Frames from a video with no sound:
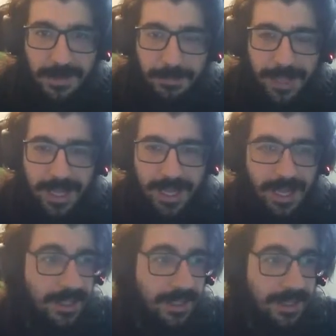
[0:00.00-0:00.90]
But
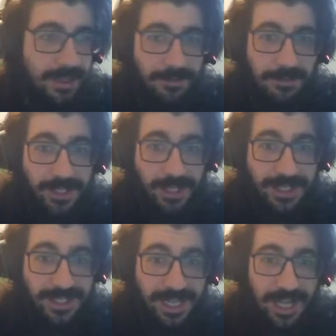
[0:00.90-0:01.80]
uh, we made
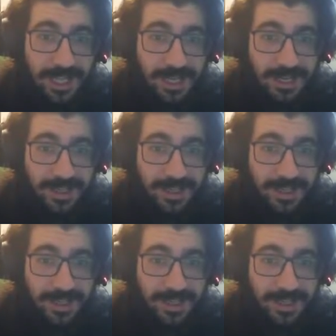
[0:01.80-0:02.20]
chicken salad